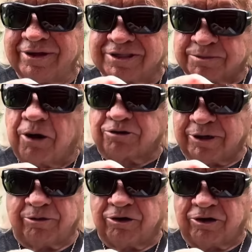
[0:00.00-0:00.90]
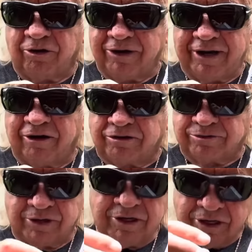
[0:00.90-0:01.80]
A small treble hook, you don't need a large
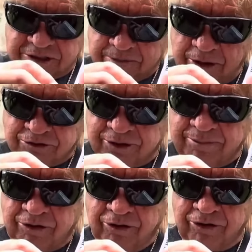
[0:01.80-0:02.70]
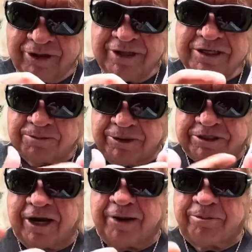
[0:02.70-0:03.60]
one. A small treble hook. Split
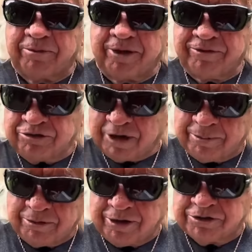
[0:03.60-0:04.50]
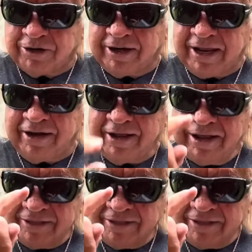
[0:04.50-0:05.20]
shot up above it, drop it right straight down.